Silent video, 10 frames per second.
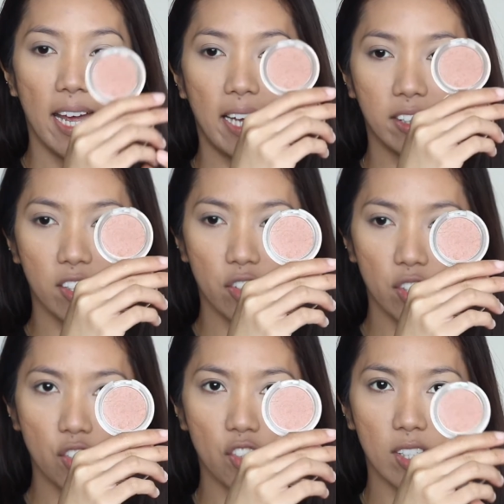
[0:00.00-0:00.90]
and this
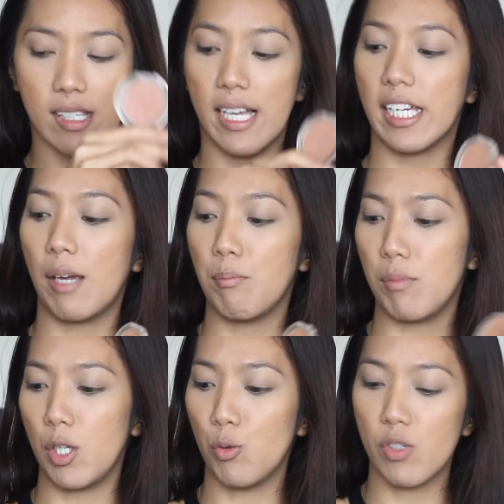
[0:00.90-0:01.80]
is just like a
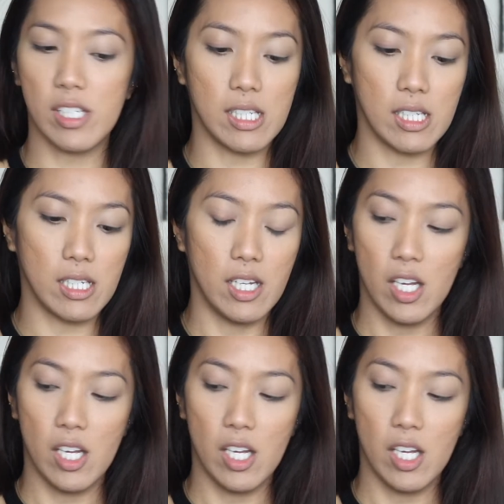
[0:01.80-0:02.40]
muted